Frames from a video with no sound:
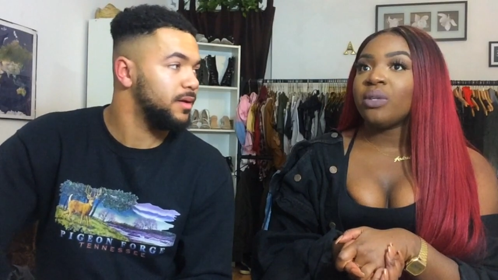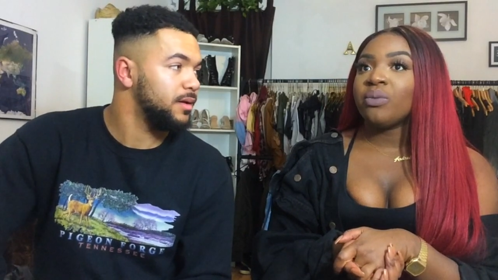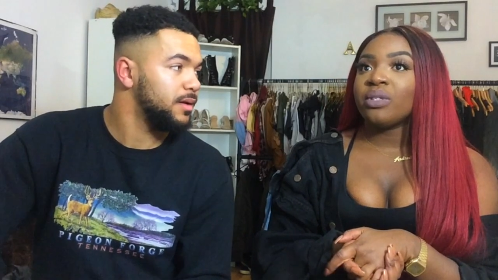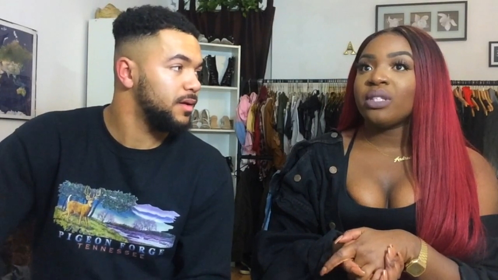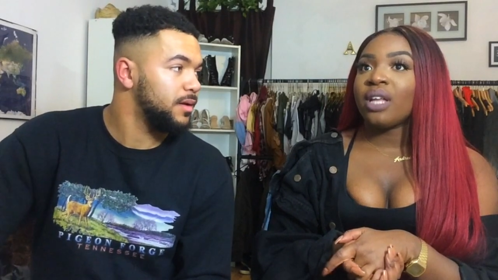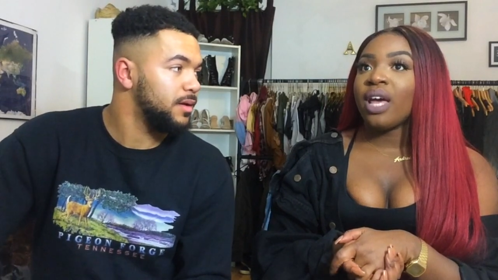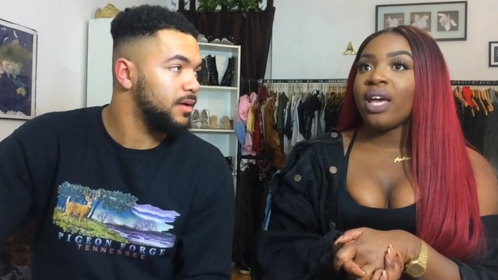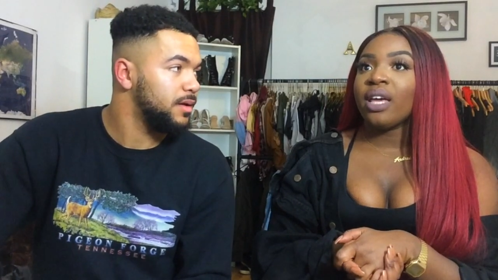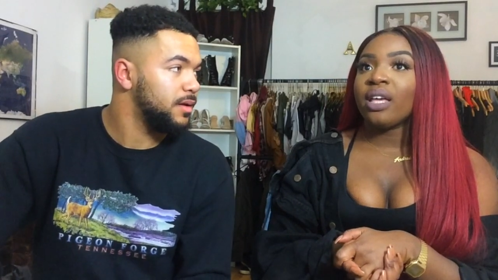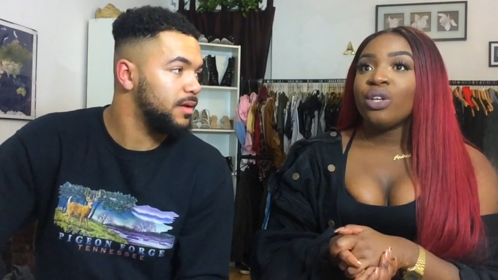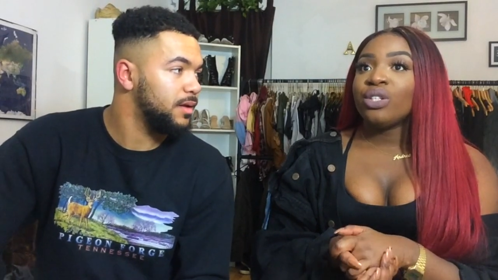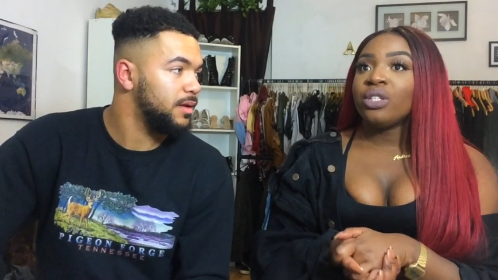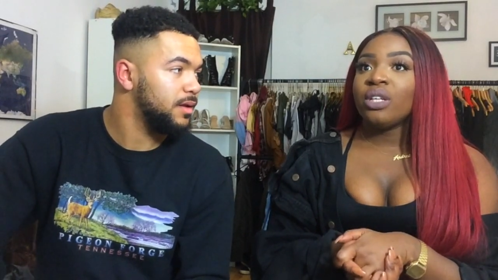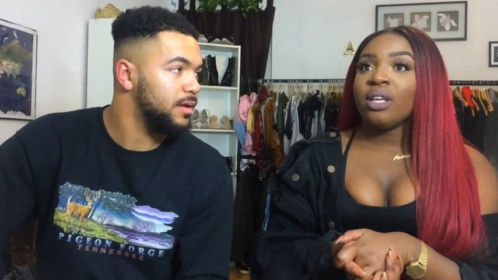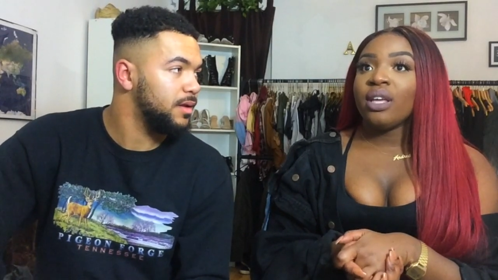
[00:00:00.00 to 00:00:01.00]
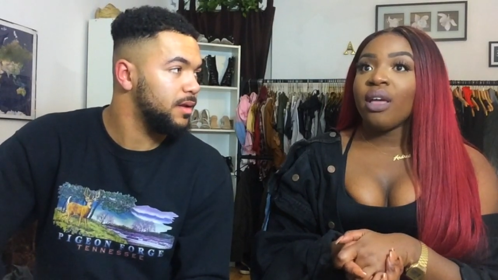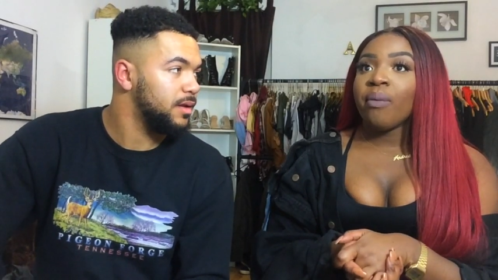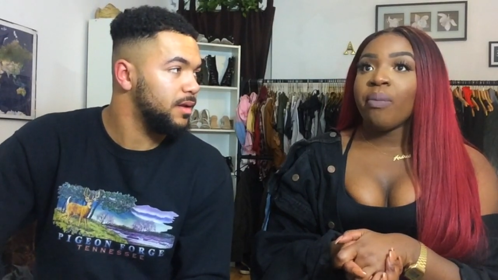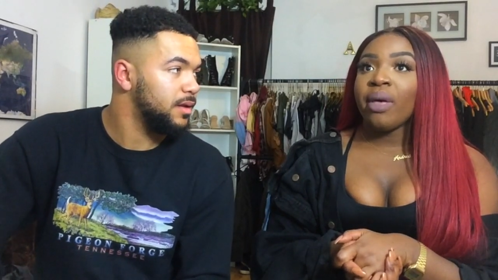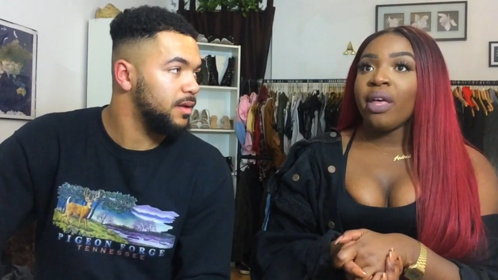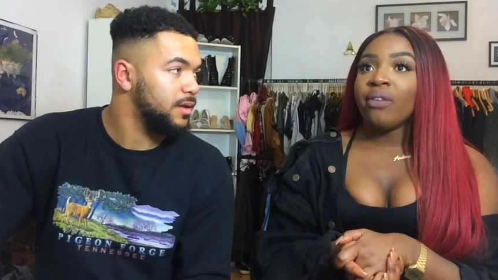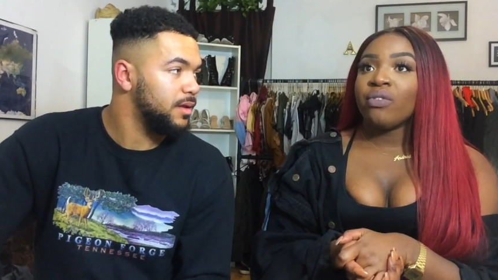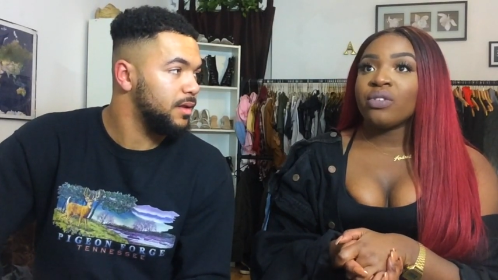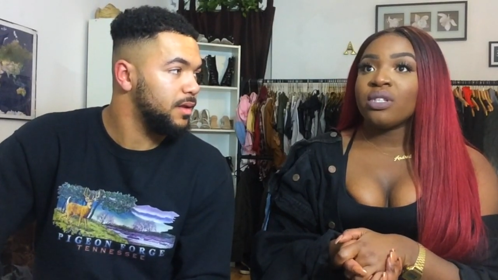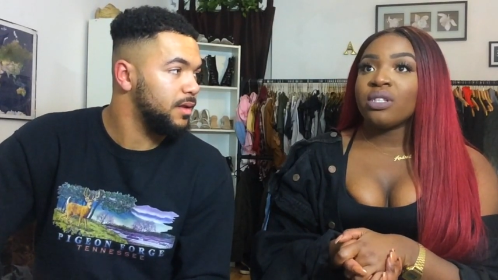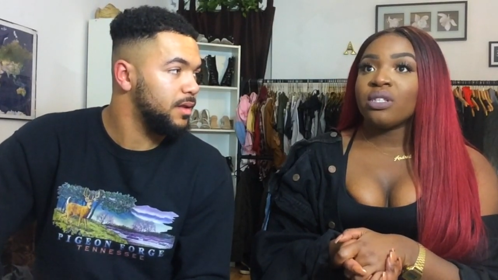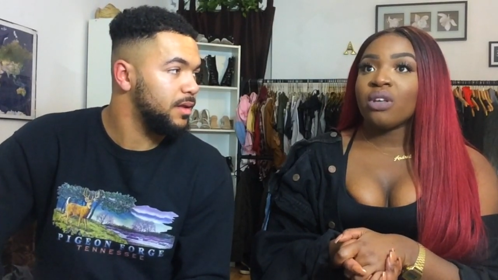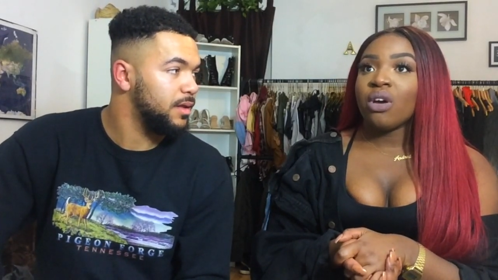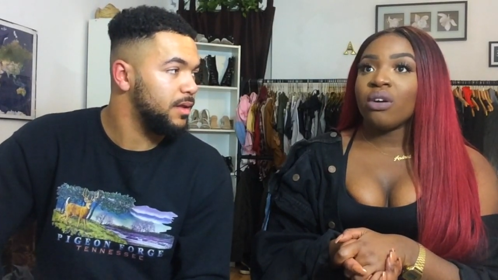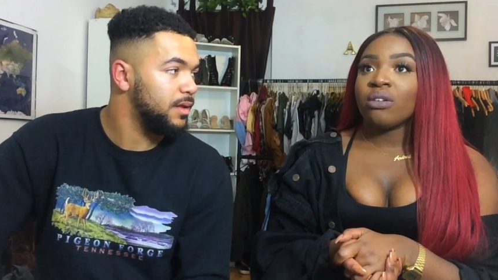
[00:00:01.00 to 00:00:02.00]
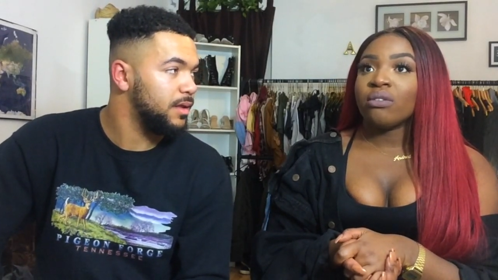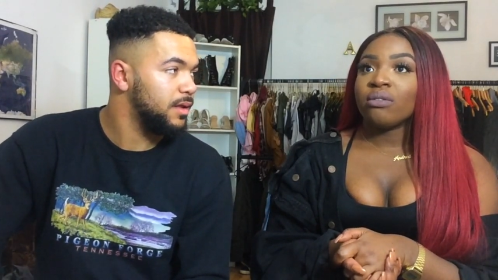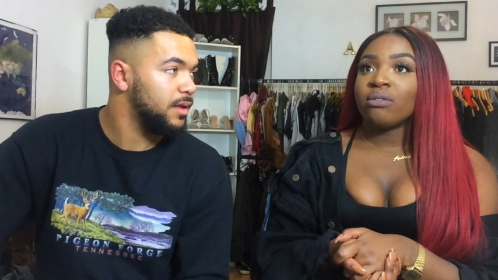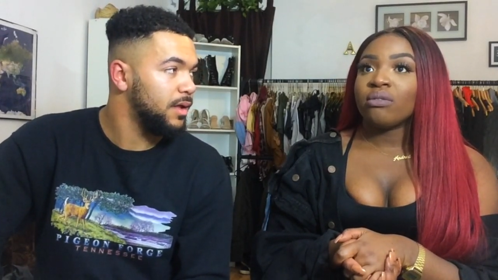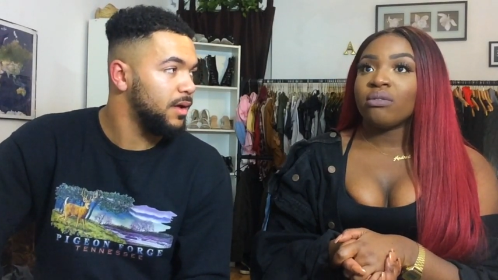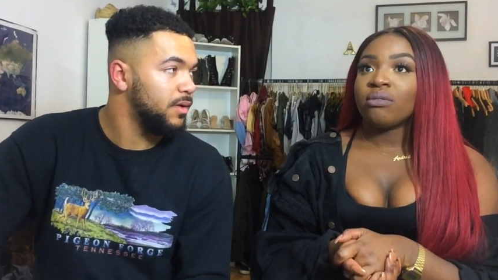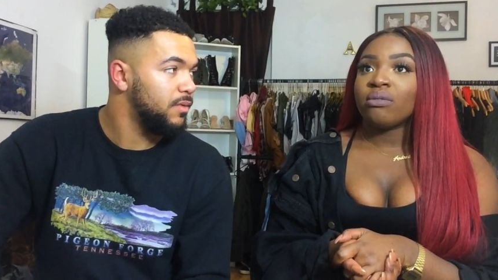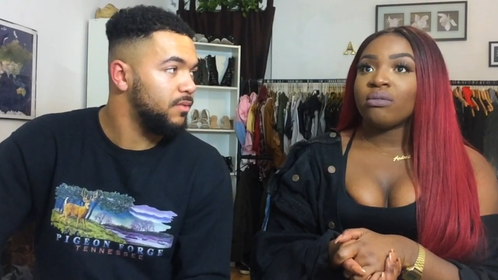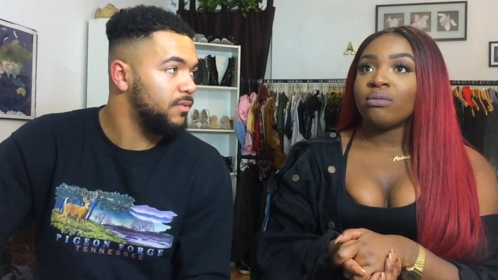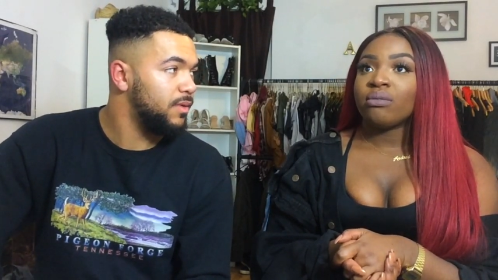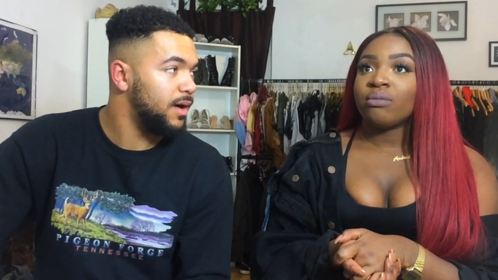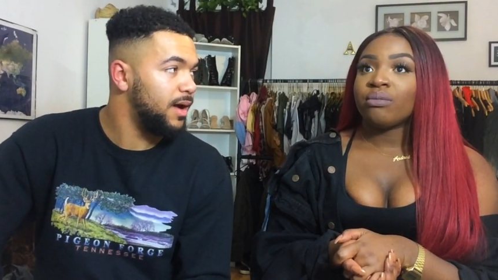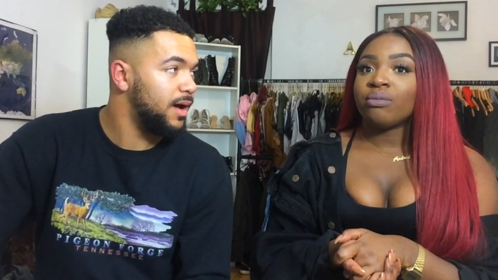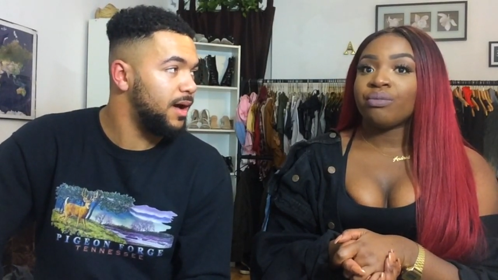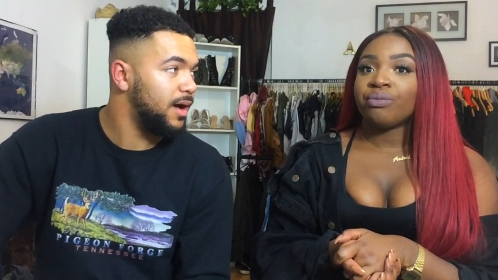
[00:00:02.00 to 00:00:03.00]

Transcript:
Speaker 1: she was like, she didn't get paid for this song. Bruh!